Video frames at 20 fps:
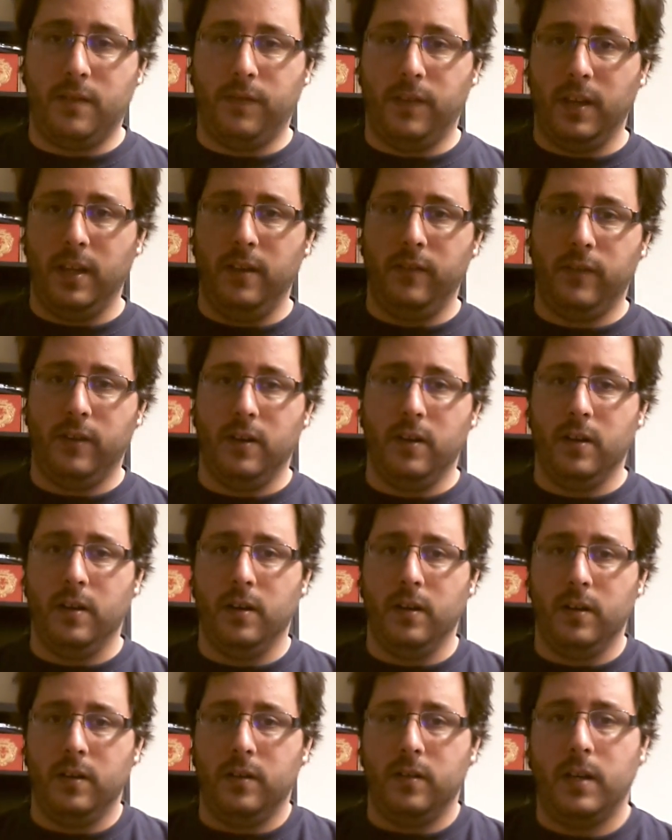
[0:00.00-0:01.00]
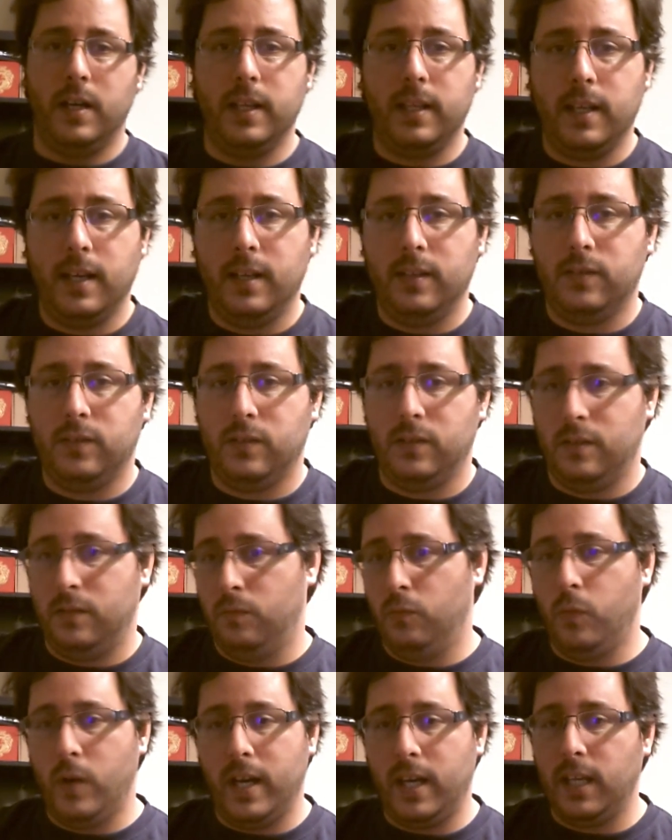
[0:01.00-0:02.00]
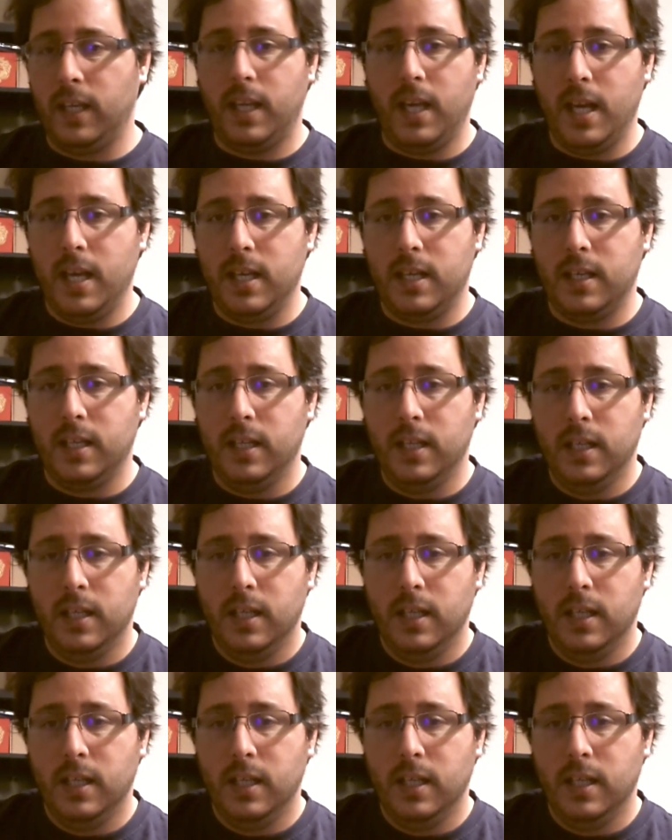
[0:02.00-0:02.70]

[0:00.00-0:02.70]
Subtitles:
flavor, I guess, a wedding cake.